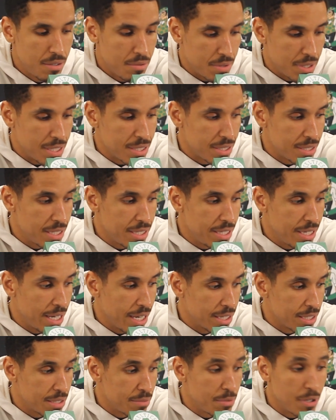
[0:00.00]
When I was in
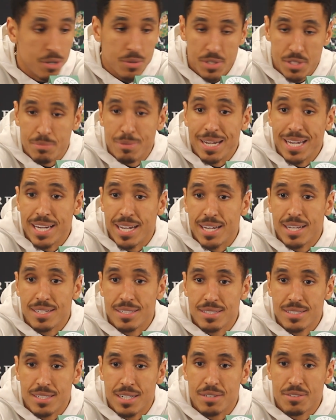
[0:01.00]
Indiana, the ball was in my
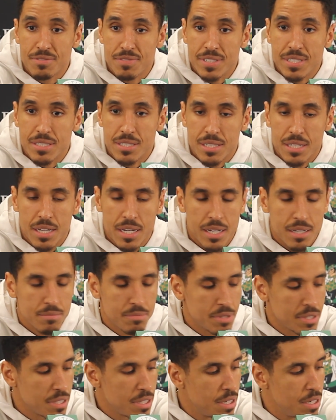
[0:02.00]
hands, and I was finishing
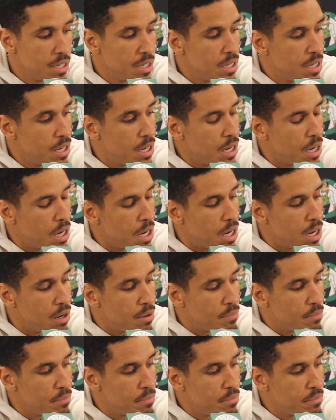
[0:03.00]
games.
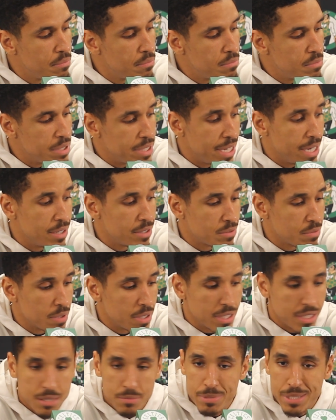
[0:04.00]
Um, but now it's
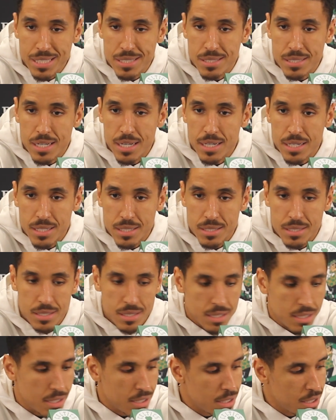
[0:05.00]
really the big stage,
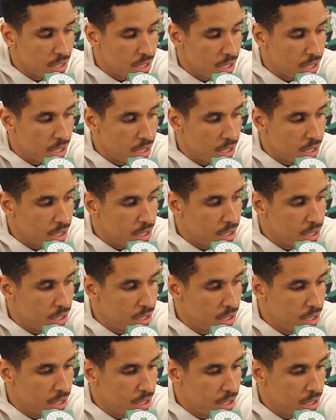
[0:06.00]
and uh,
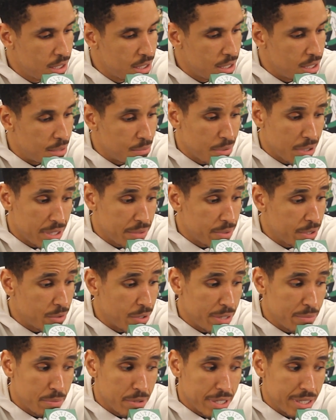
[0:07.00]
I'm playing with
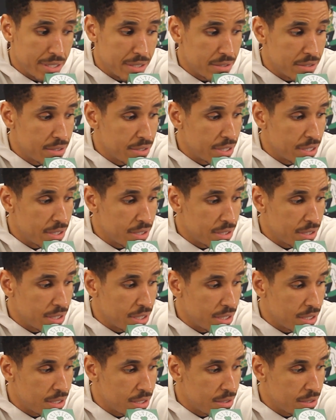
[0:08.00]
great players that
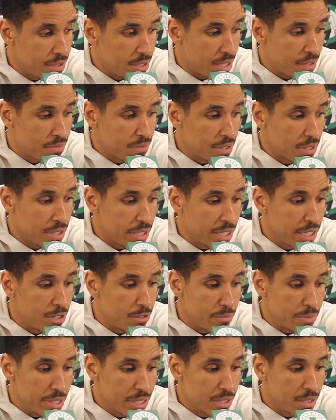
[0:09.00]
that definitely
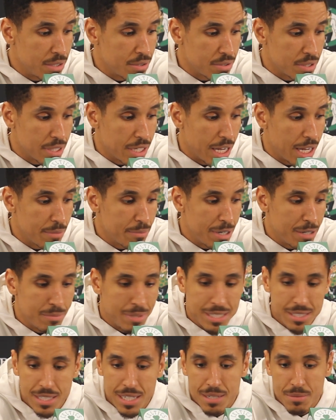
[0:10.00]
help me close the game out.
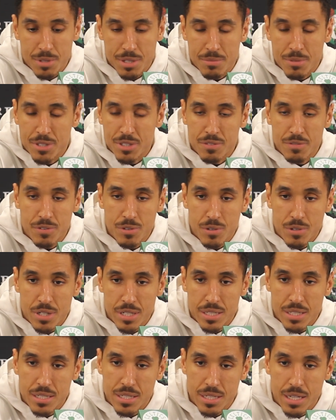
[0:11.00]
My job when I'm on the floor
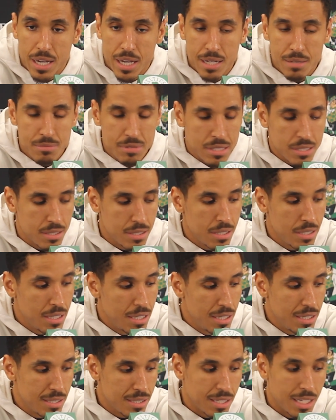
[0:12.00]
at the end of games is
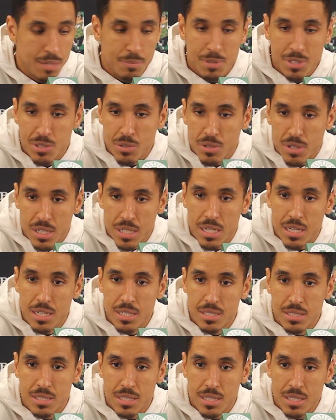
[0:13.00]
to keep us
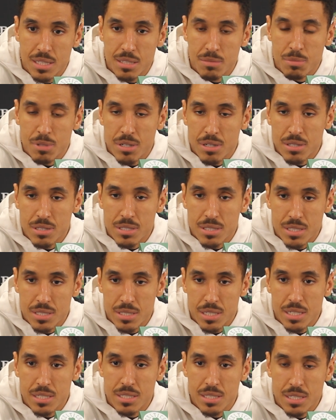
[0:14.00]
organized and to get the ball into
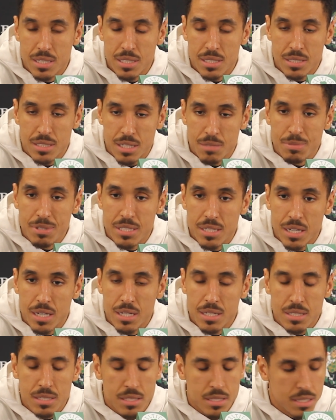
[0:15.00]
JT and JB's
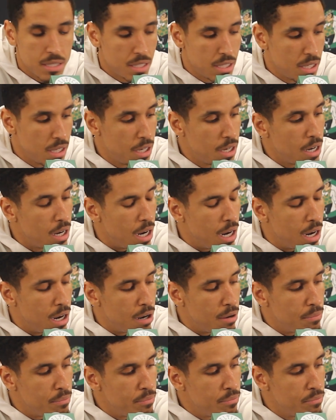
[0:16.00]
hands,
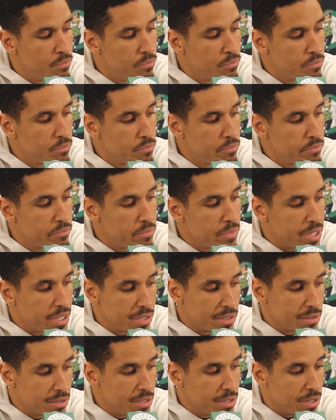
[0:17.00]
um,
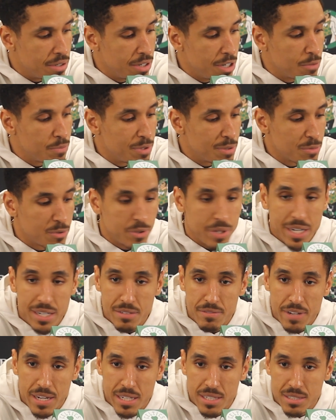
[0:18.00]
and you know help them create
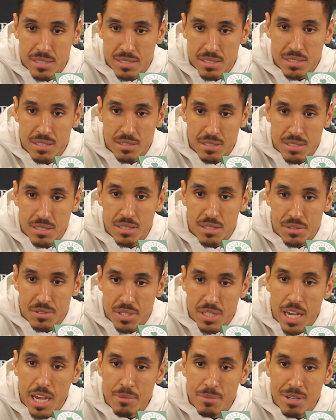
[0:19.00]
advantages to close
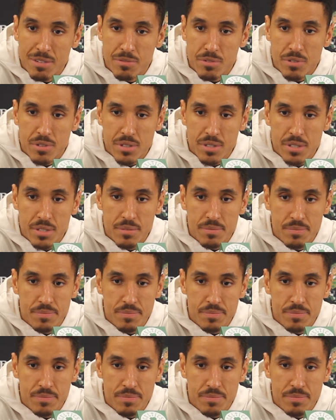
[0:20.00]
the game out for us.